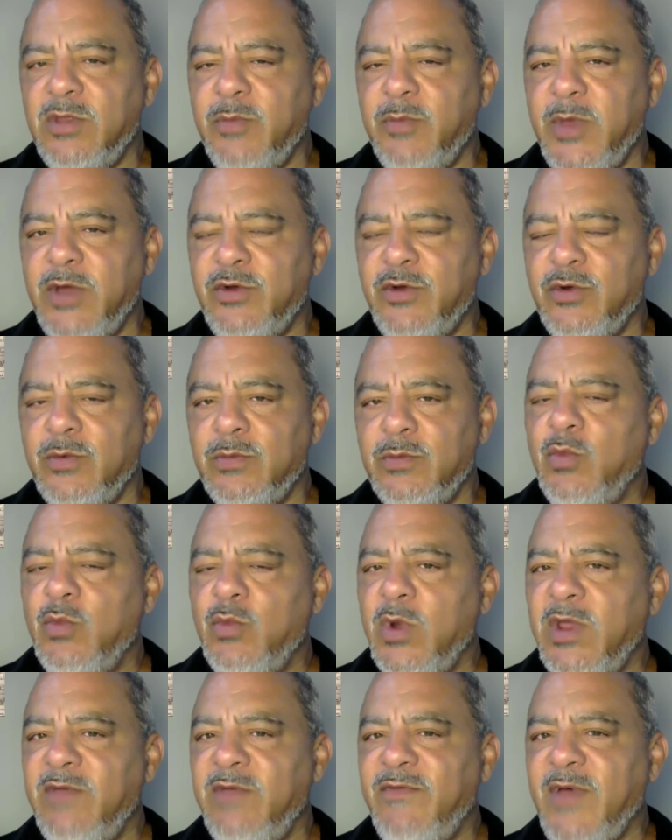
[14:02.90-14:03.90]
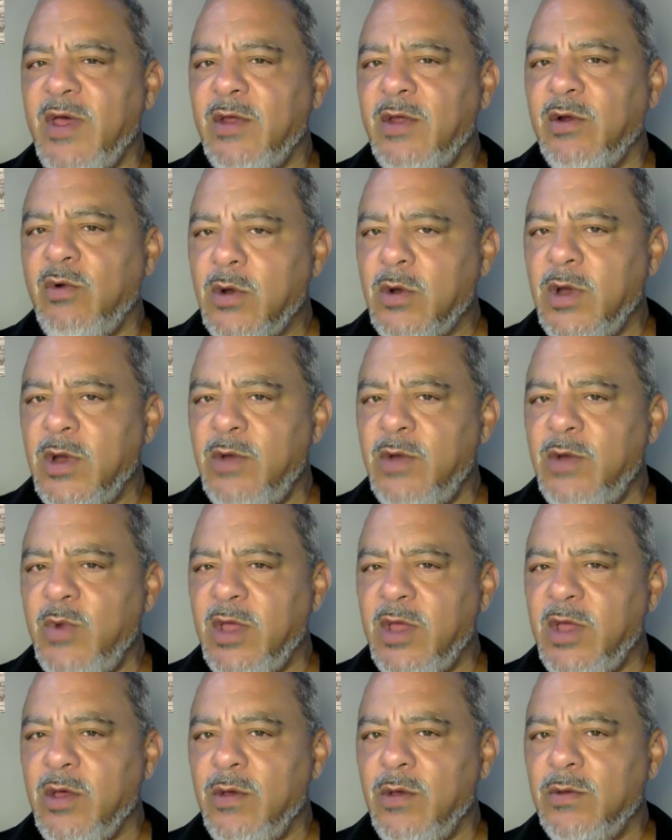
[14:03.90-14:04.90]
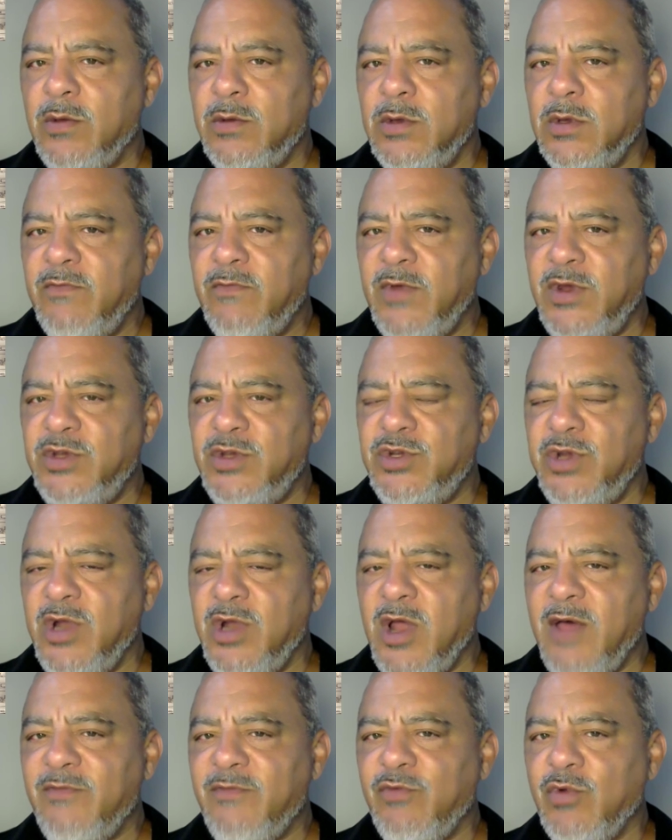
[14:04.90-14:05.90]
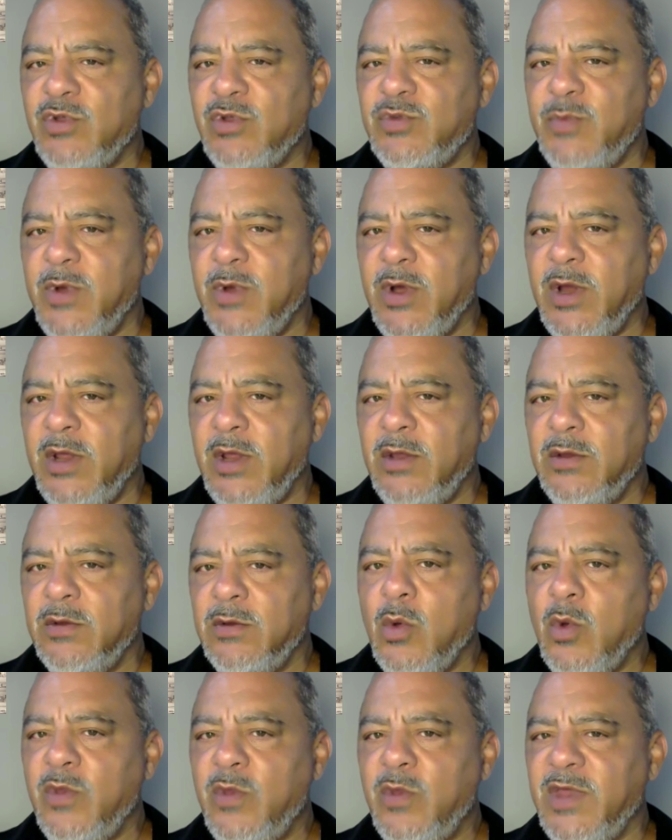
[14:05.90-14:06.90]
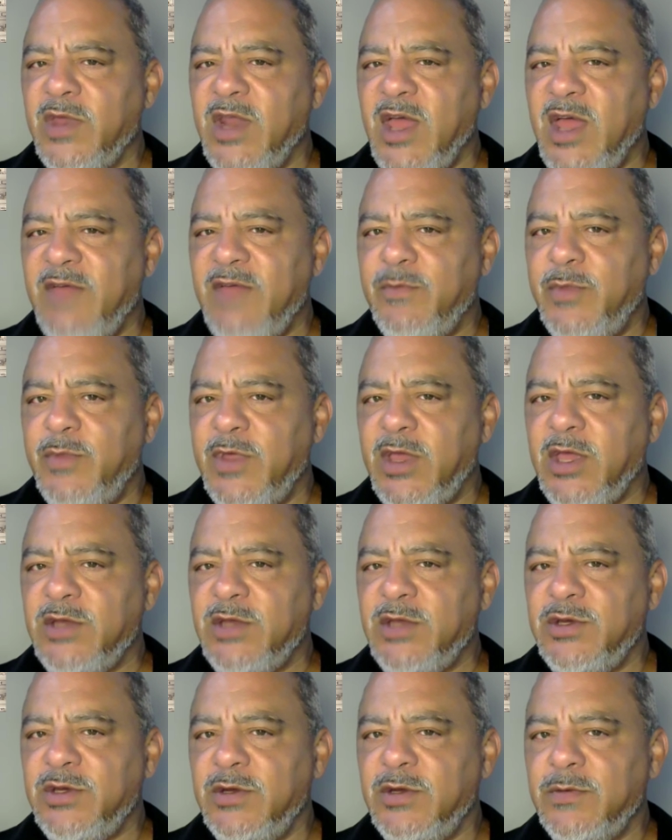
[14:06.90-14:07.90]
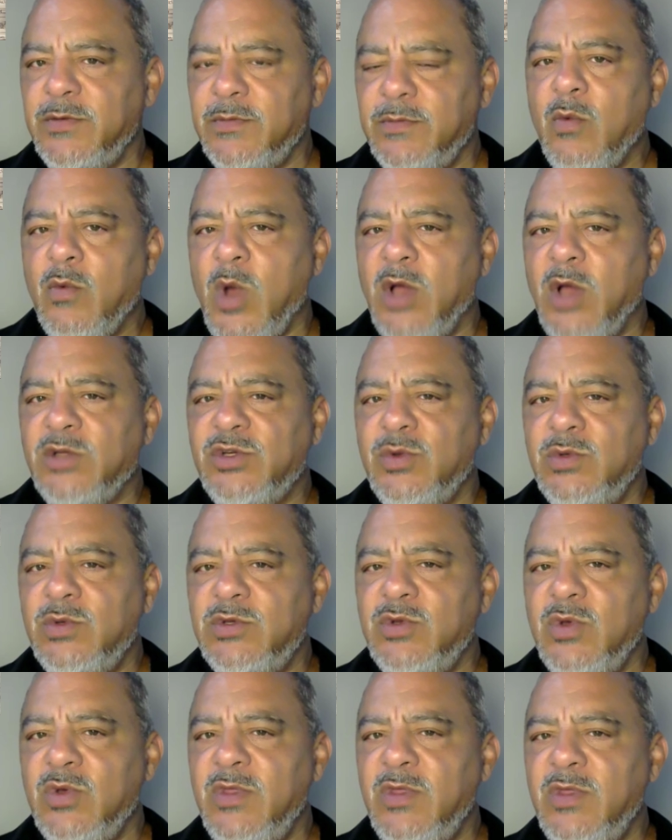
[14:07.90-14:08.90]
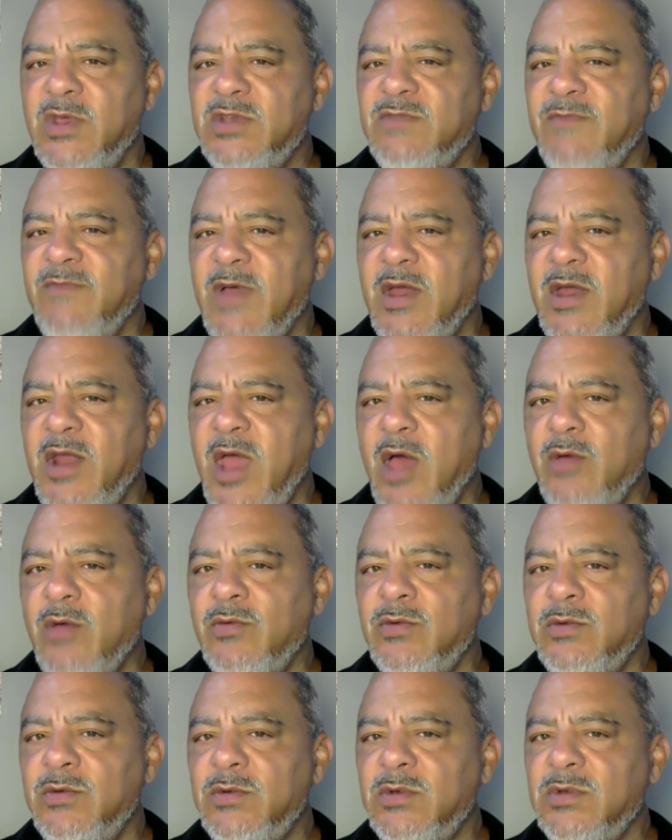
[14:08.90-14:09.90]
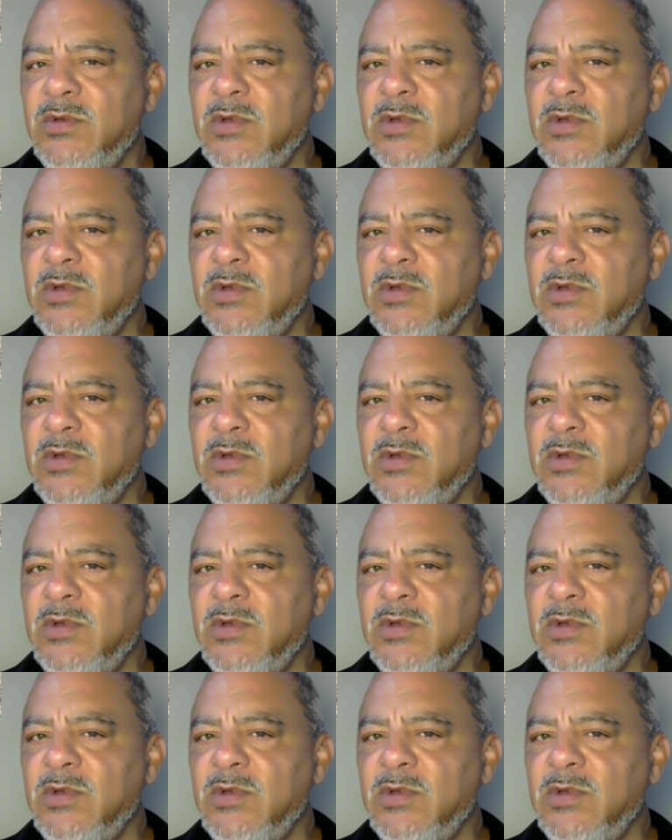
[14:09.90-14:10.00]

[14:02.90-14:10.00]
to the bedroom, where he found Krenwinkel finishing off Rosemary with a knife from the kitchen. While she was doing this, Van Houten